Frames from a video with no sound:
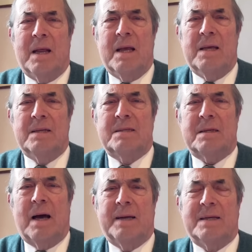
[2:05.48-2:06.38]
is
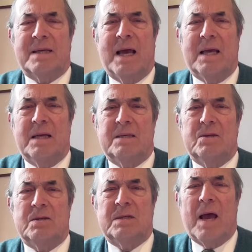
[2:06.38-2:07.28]
undertaking, as
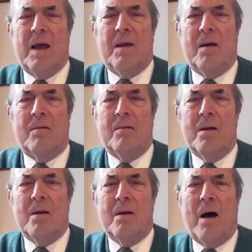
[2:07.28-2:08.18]
you say, a,
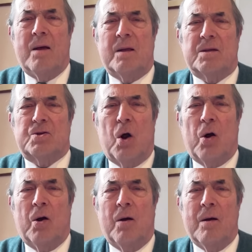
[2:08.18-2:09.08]
a
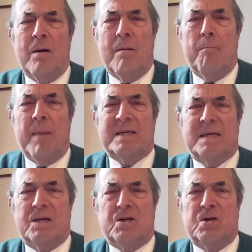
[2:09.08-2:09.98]
strong
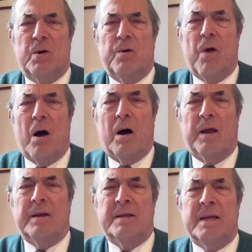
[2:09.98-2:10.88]
message to
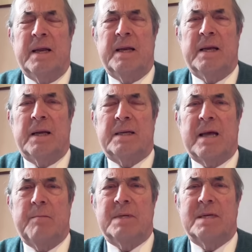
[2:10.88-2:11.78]
Iran in, in an
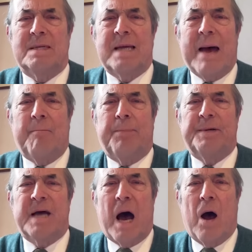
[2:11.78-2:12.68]
attempt to damp
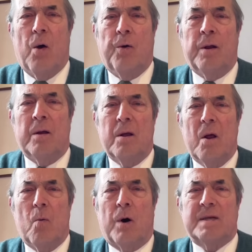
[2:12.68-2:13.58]
down
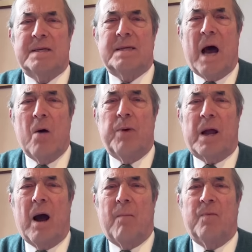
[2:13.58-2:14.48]
what has now
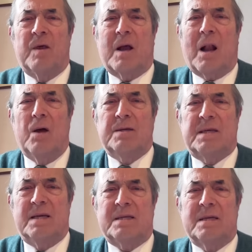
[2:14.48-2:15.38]
become the
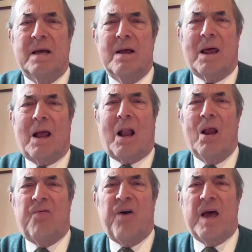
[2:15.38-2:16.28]
closest
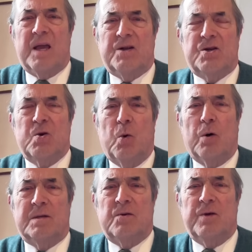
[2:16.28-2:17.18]
cliff edge
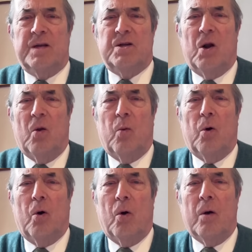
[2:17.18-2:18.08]
towards a regional
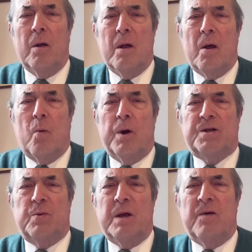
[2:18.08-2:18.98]
war,
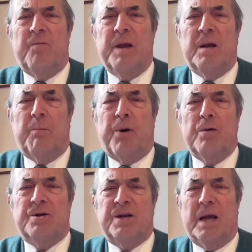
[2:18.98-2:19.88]
which we have been
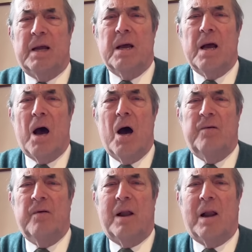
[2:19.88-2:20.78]
approaching
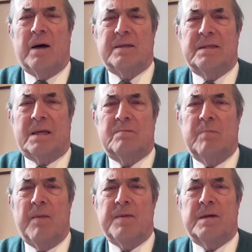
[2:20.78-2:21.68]
over the last six
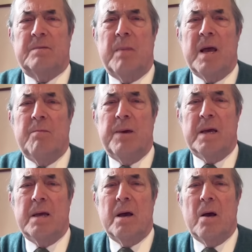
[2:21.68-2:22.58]
months, and
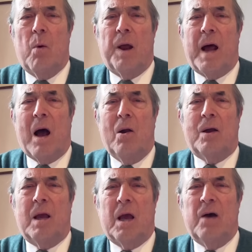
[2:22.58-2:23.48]
maybe we're now
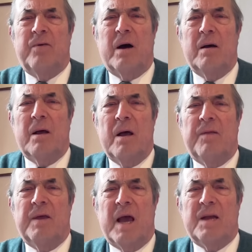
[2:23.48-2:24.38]
looking over
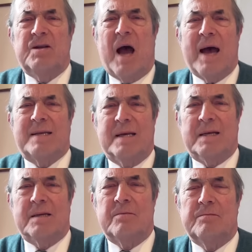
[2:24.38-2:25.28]
the edge at it.